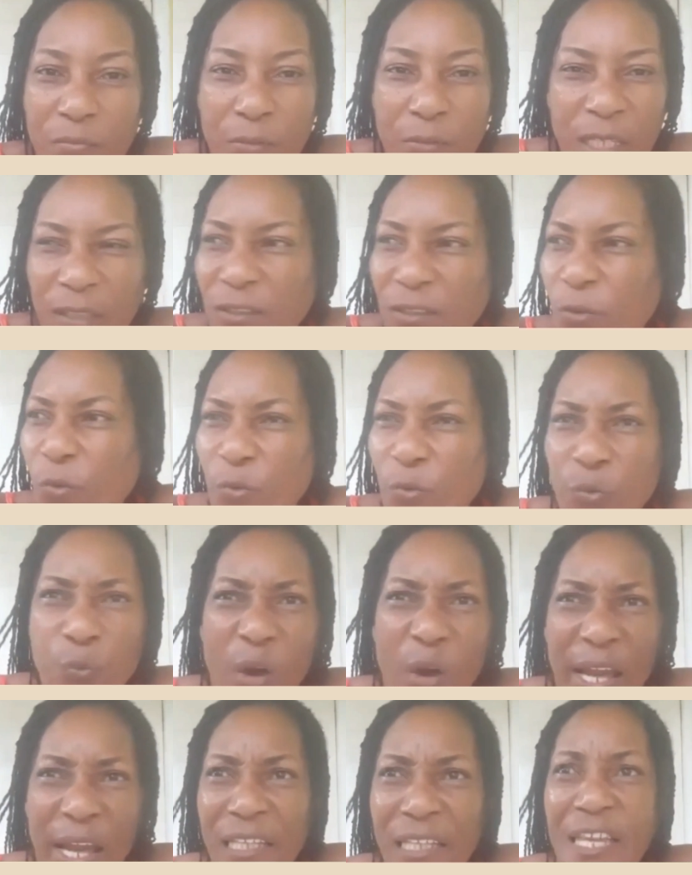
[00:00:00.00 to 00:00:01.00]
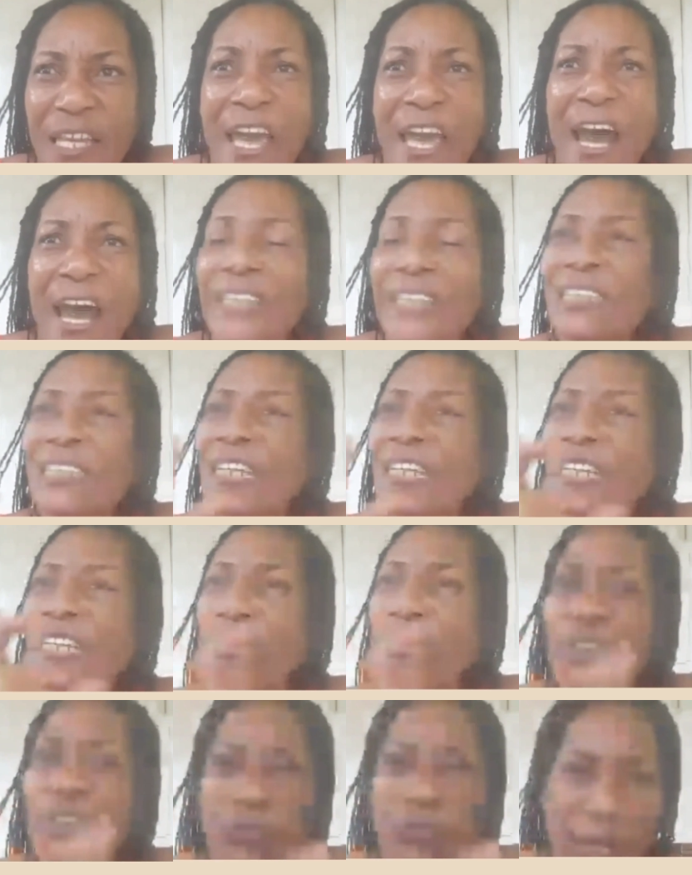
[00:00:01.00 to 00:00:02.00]
the, the, the white and said he
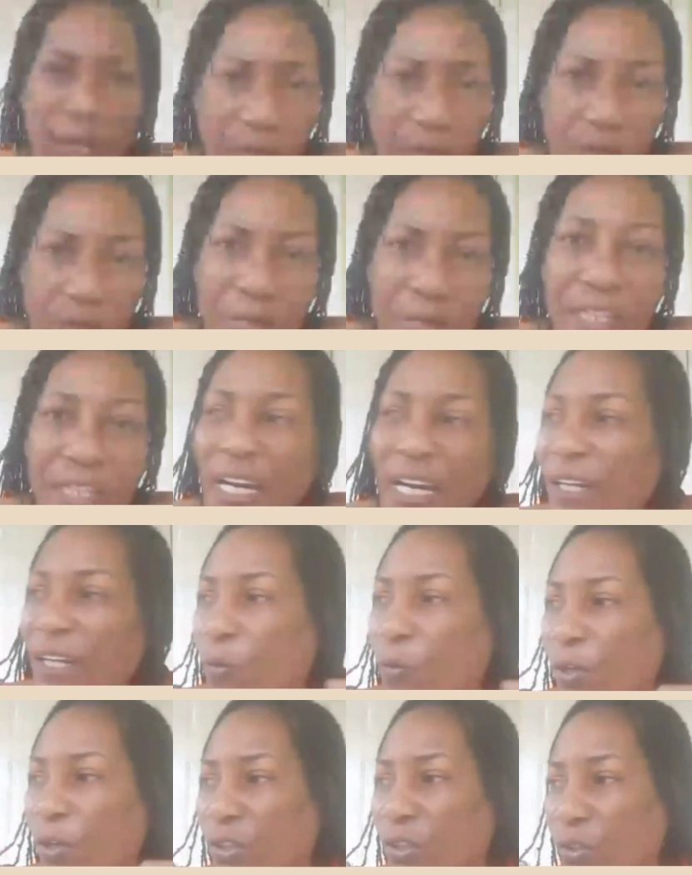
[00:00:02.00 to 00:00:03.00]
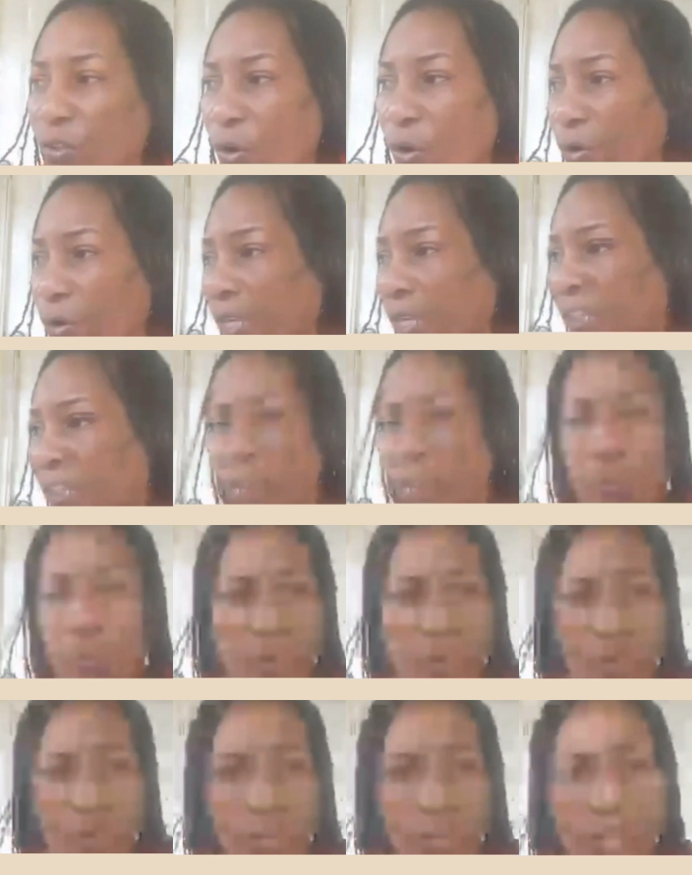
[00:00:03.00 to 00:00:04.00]
was from Jamaica and I want to donate a two
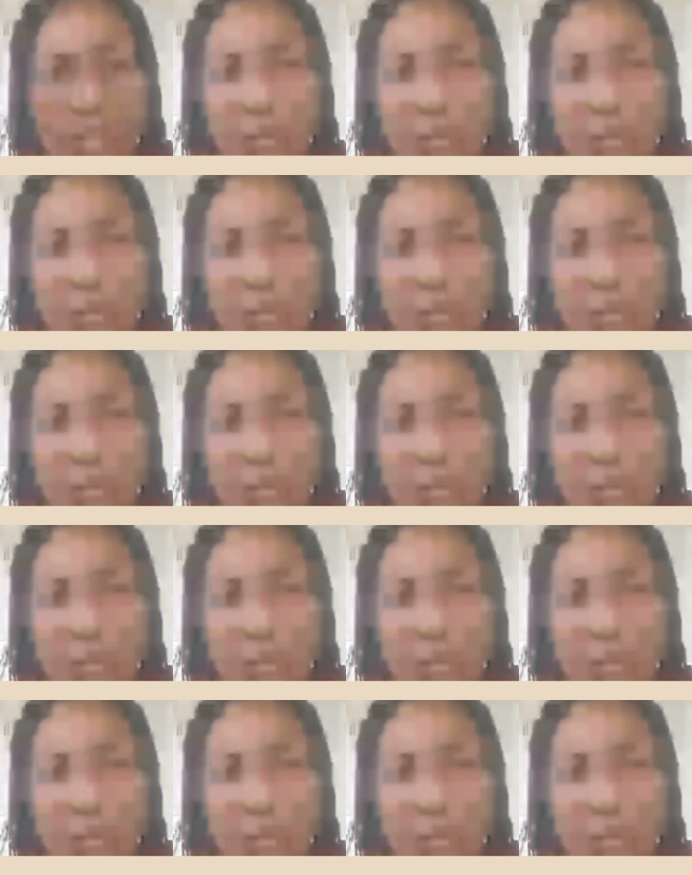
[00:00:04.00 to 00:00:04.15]
hundred